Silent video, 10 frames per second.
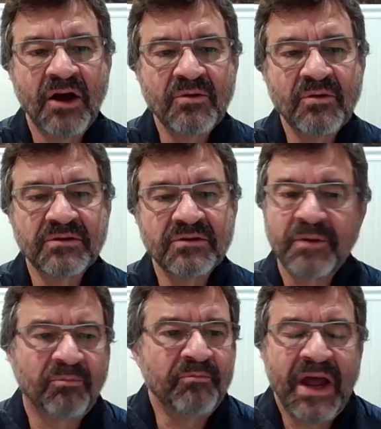We
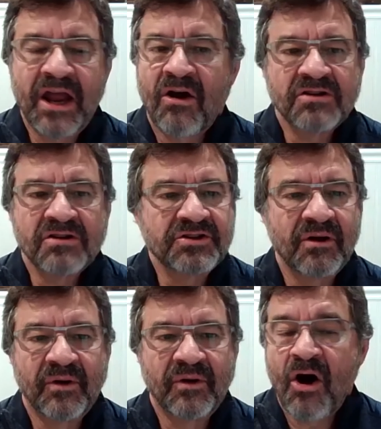may also
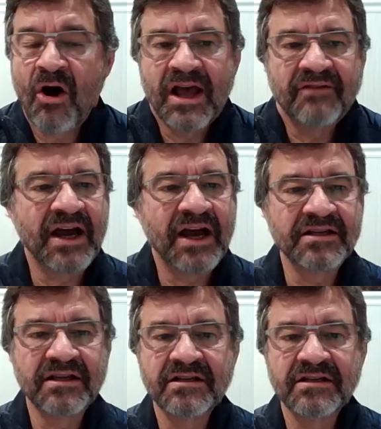all have
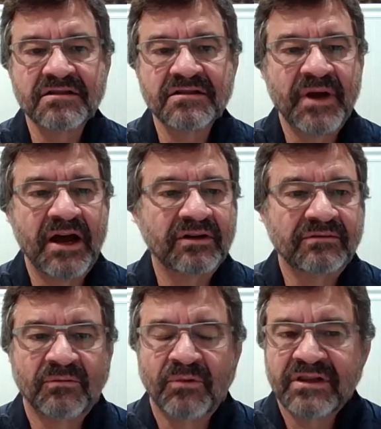ideas about
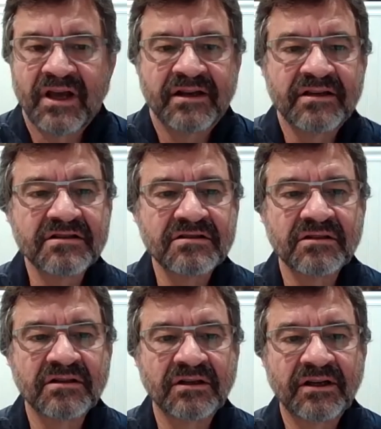what that is.
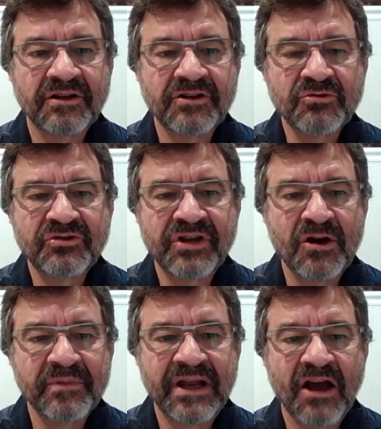Can you tell
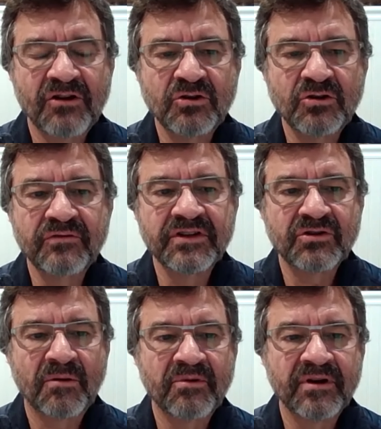me how you've
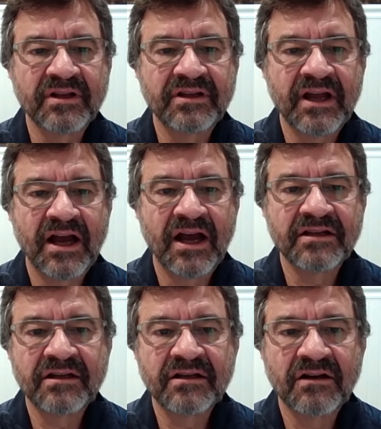interpreted the
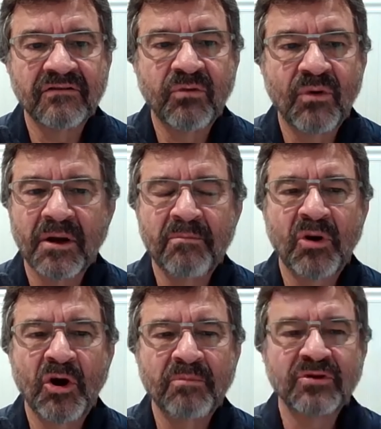idea of what a
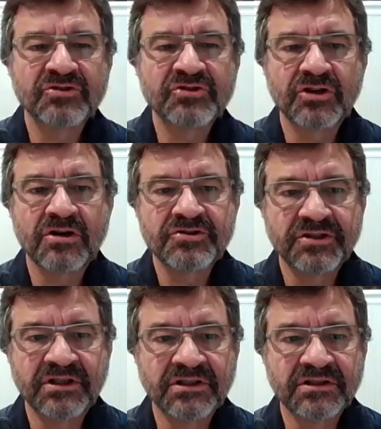purple church
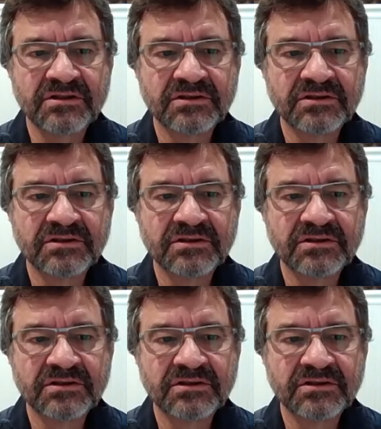is?